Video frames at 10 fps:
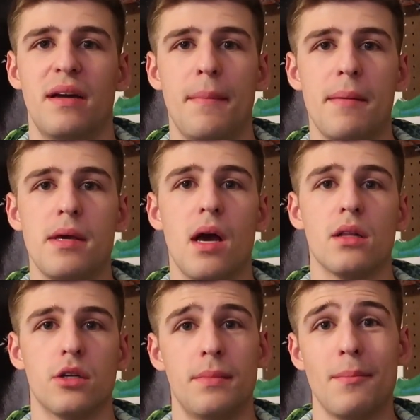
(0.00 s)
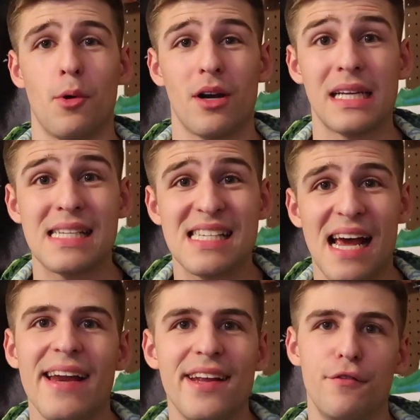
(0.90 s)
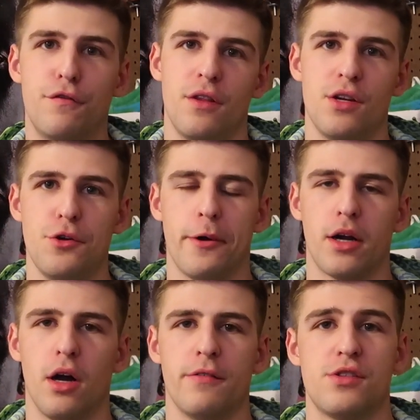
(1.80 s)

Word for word: It made me a little bit more excited for the newer golf.